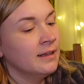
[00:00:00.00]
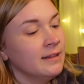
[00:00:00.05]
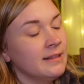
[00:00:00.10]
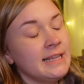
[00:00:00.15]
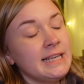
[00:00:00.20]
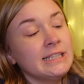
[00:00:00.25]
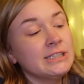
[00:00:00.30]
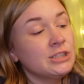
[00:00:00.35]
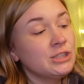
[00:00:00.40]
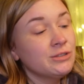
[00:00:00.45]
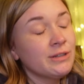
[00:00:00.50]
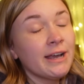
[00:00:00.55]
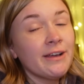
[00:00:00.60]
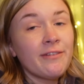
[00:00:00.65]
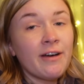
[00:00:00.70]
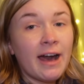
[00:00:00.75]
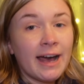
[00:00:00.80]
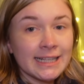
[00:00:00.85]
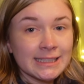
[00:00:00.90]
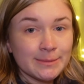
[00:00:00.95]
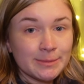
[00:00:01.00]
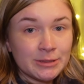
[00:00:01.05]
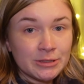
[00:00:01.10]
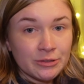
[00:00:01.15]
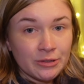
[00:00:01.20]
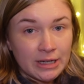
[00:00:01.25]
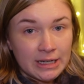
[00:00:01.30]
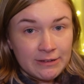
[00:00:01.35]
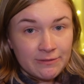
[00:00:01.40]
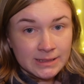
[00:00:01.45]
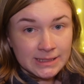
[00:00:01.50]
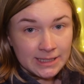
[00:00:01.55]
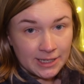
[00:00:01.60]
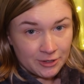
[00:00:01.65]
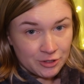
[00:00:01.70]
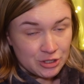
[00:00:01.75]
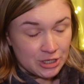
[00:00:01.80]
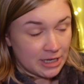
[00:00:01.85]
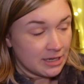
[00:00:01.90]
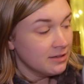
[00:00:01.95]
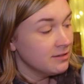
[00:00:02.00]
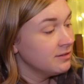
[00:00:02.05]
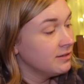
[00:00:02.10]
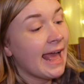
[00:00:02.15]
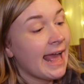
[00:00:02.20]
These do have hospital grade suction,